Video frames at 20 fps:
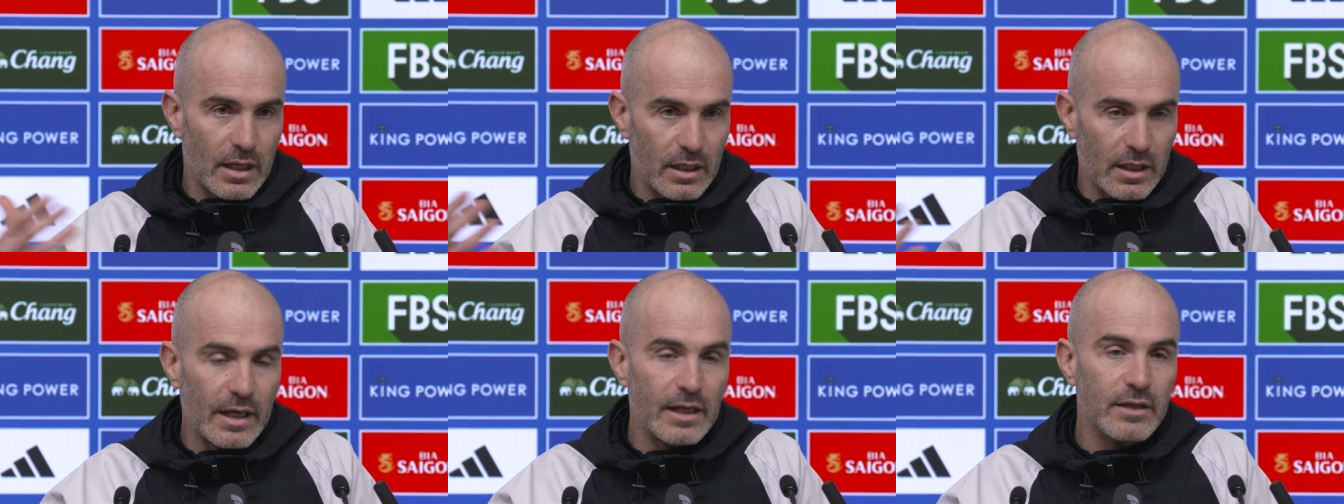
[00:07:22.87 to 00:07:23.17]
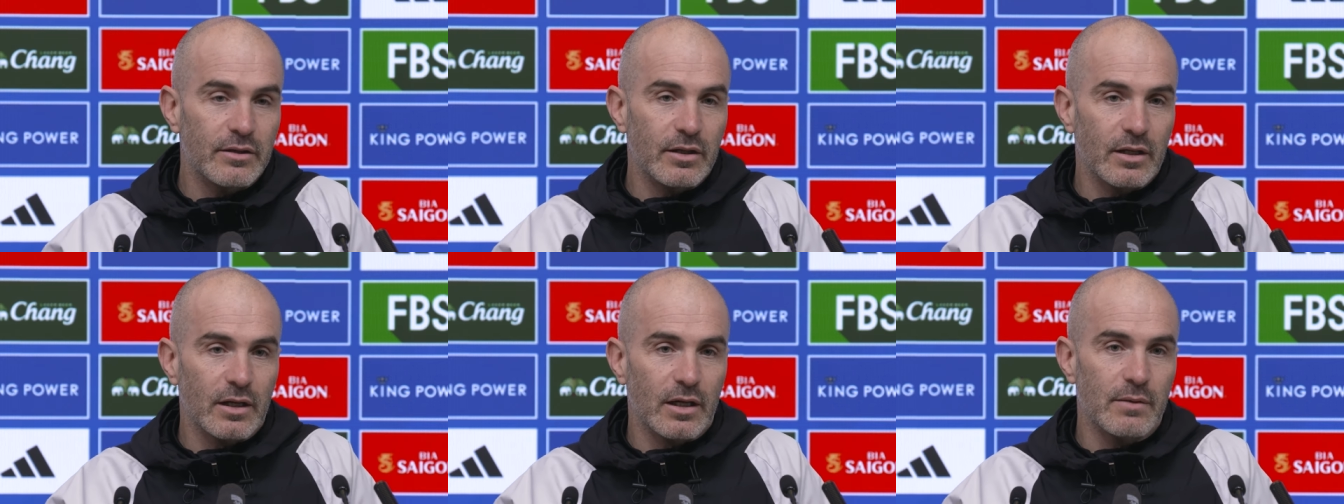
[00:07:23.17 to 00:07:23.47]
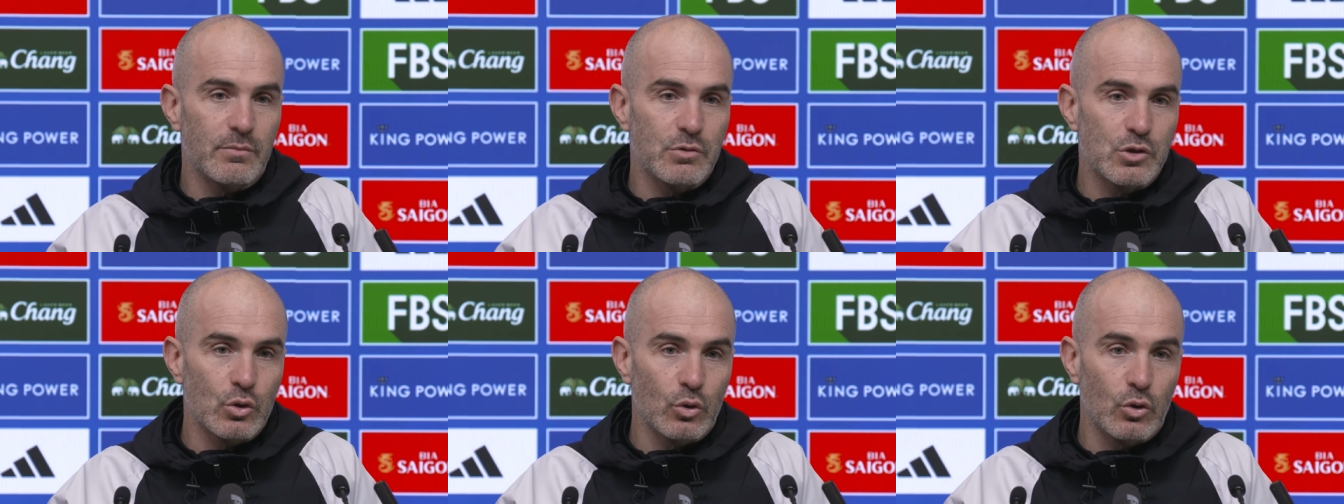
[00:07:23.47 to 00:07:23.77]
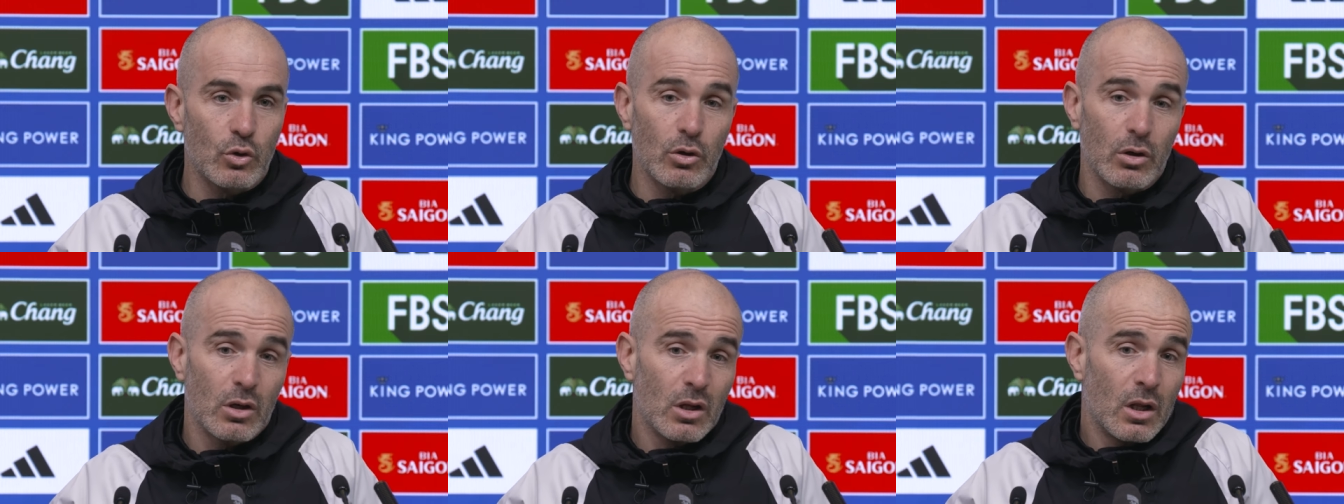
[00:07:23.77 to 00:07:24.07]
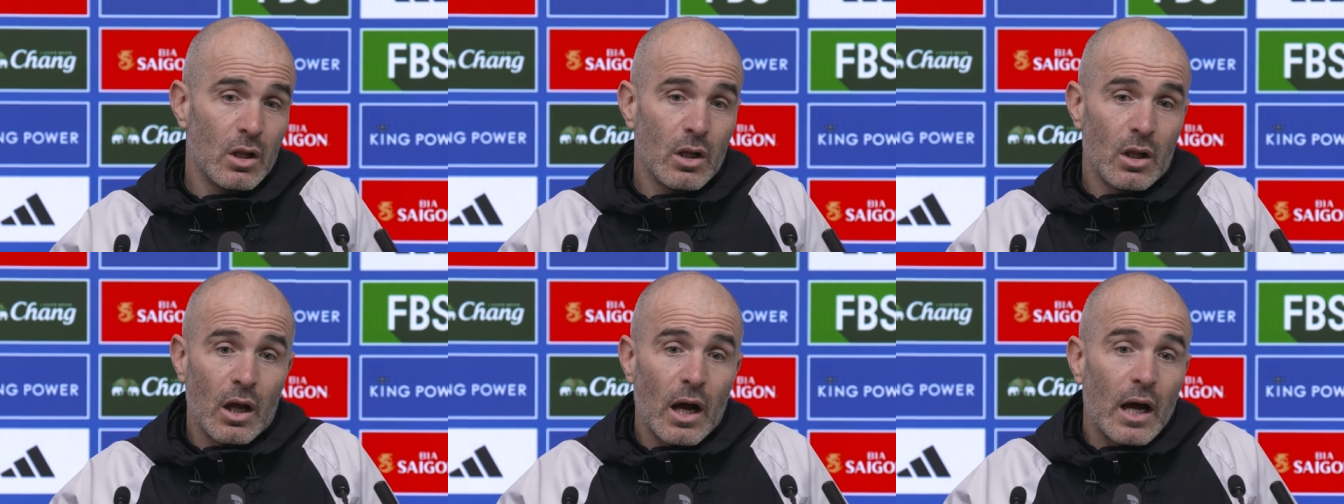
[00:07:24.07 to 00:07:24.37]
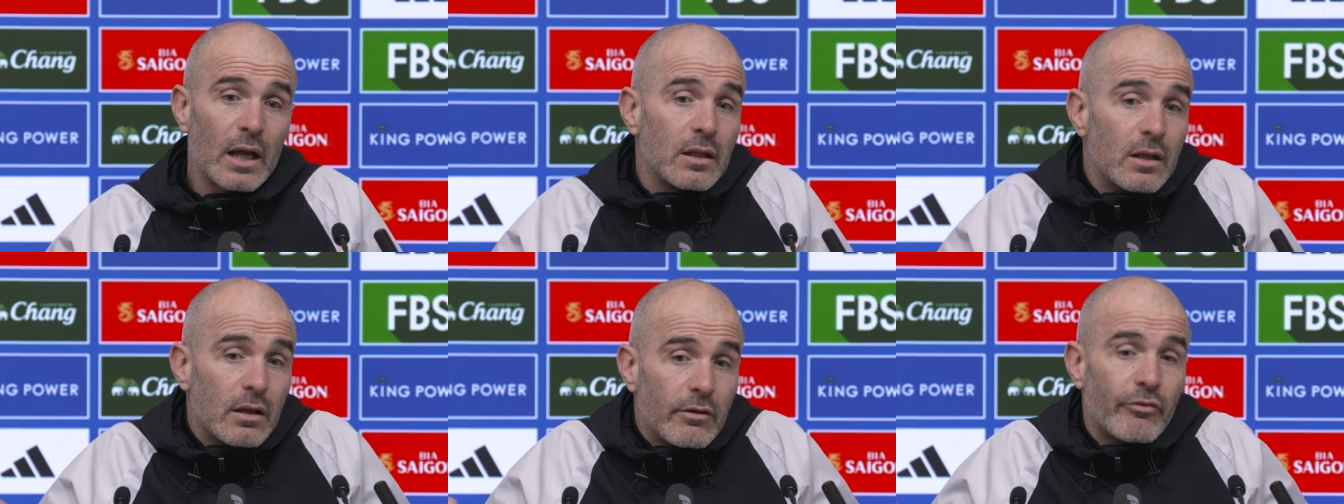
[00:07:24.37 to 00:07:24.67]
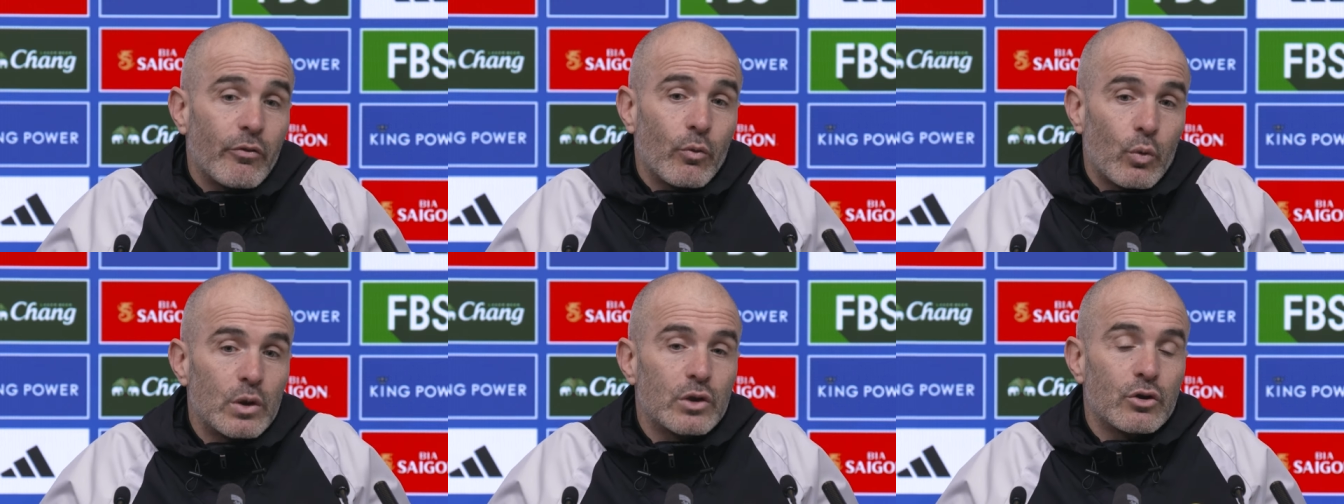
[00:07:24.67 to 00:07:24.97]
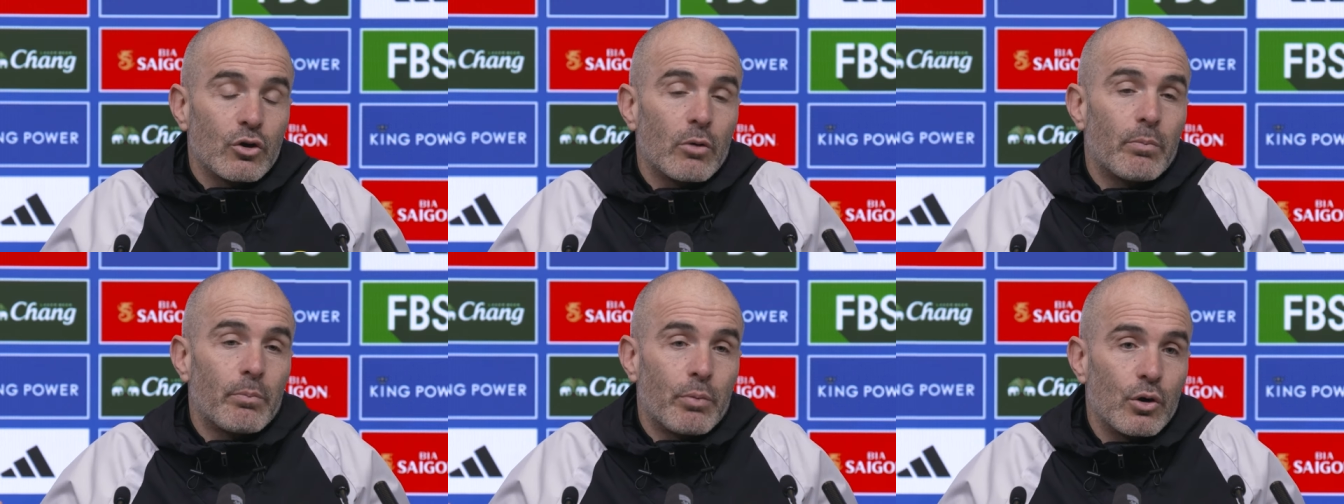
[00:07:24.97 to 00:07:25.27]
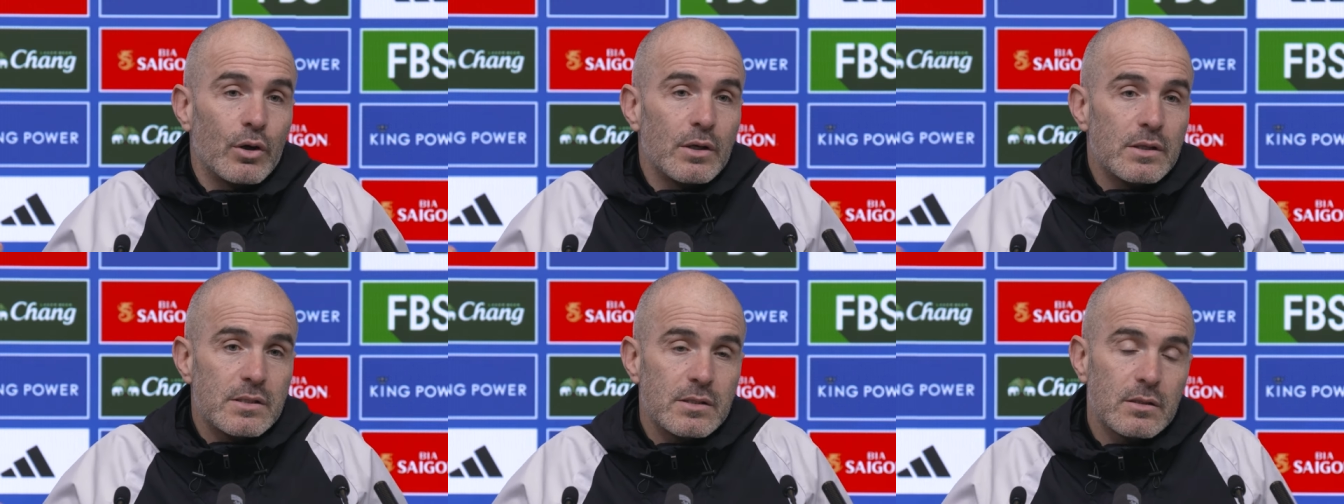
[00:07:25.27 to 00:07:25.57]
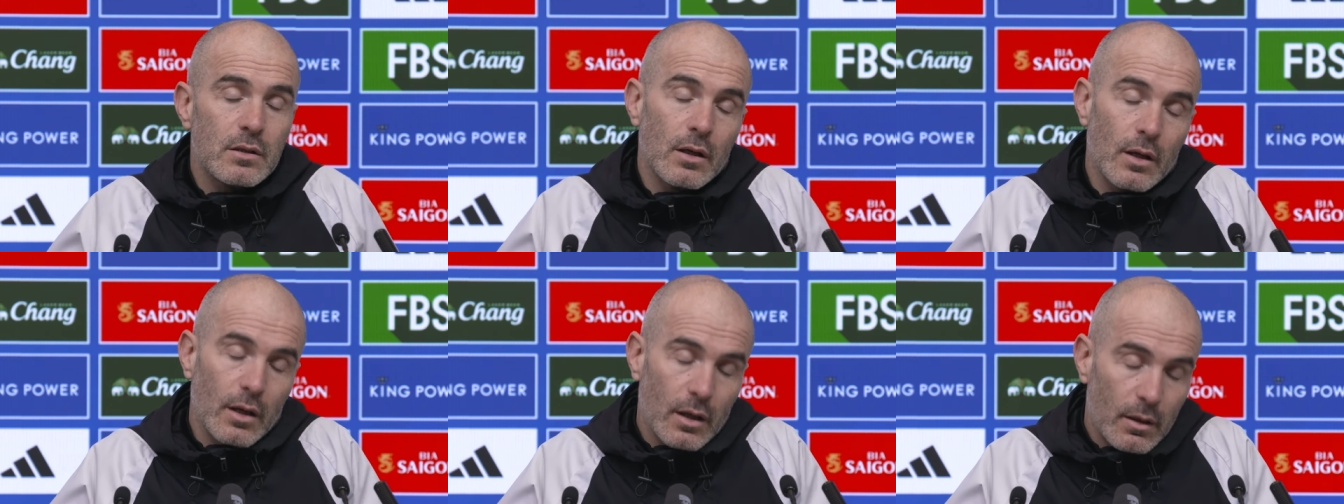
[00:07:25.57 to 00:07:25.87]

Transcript: 18 games to go, and if we draw points,